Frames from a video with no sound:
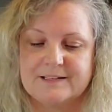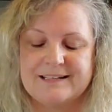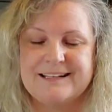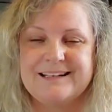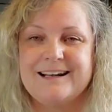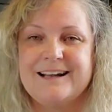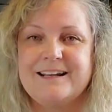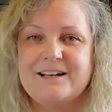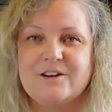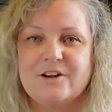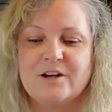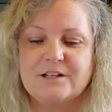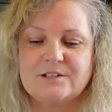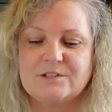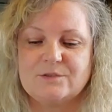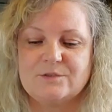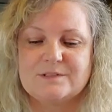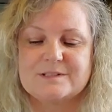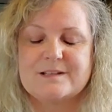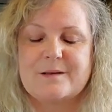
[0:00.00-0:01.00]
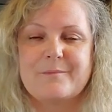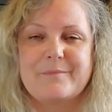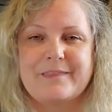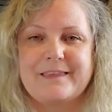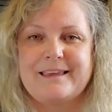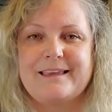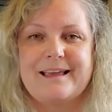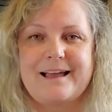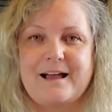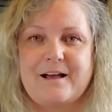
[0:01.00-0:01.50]
can I not do
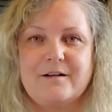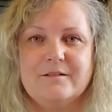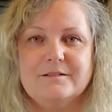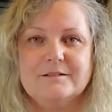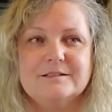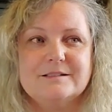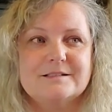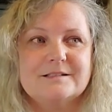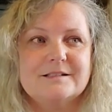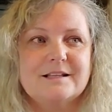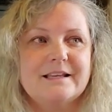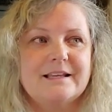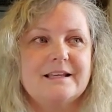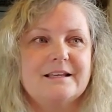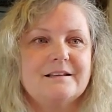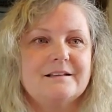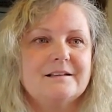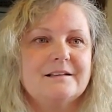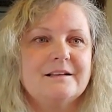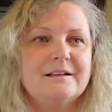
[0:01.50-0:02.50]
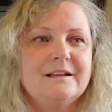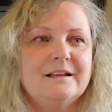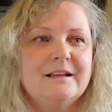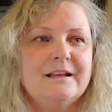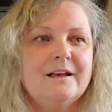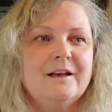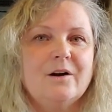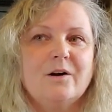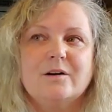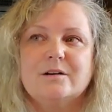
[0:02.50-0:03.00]
something else? Like,
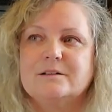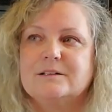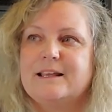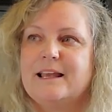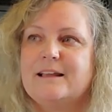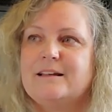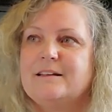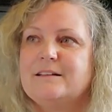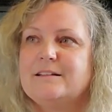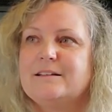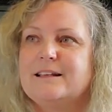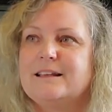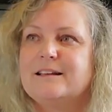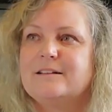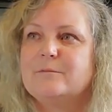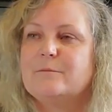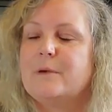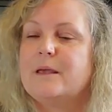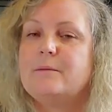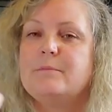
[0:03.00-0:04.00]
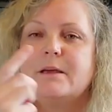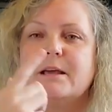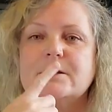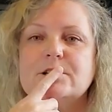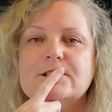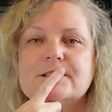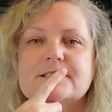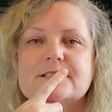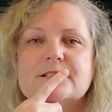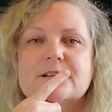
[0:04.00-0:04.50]
can't, can, maybe I
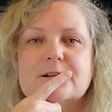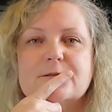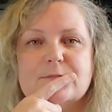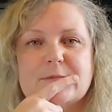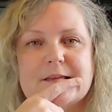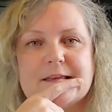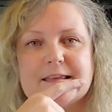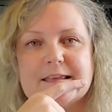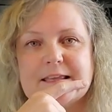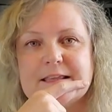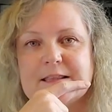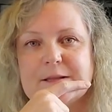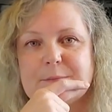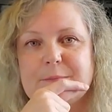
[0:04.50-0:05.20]
should start making the